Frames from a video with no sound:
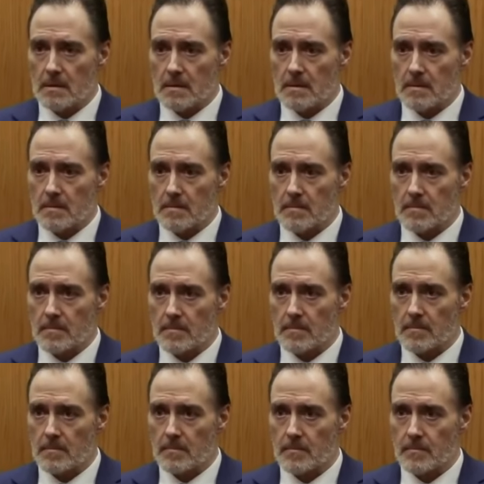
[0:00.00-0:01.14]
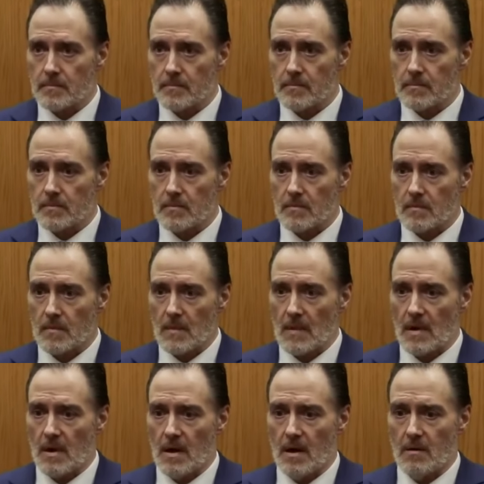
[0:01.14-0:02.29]
What were you trying to do?
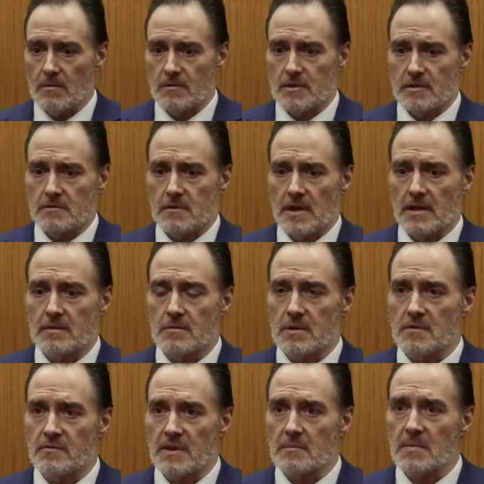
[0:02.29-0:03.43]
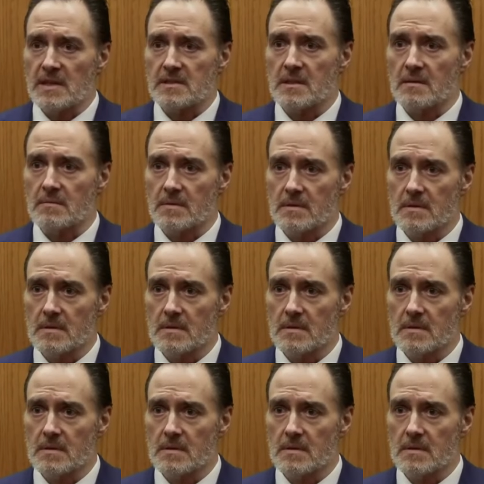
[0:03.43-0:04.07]
I was just trying to defend myself.